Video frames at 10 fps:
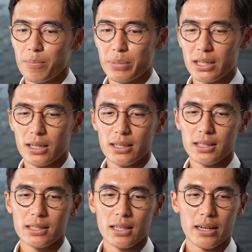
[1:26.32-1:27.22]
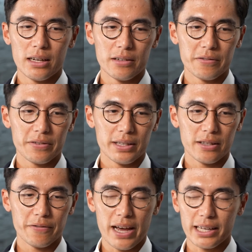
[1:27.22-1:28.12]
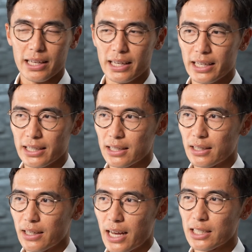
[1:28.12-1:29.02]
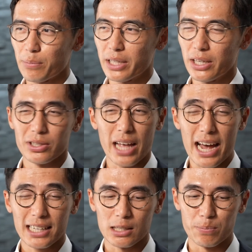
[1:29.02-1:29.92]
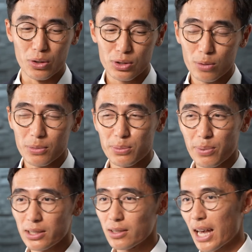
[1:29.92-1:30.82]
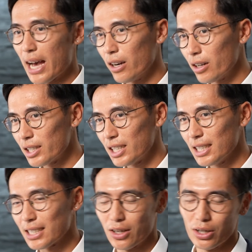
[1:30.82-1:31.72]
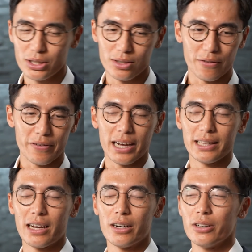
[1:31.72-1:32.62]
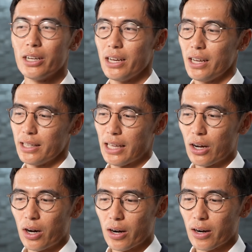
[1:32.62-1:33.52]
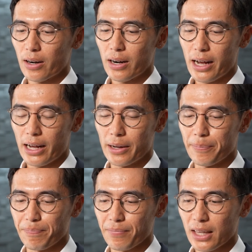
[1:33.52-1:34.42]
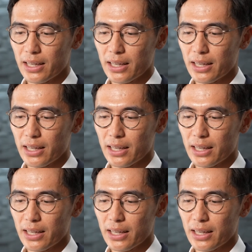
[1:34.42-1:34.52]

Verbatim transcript: because of the fact that it has the potential to act as both tumor suppressors and oncogenes, and also the fact how they are um,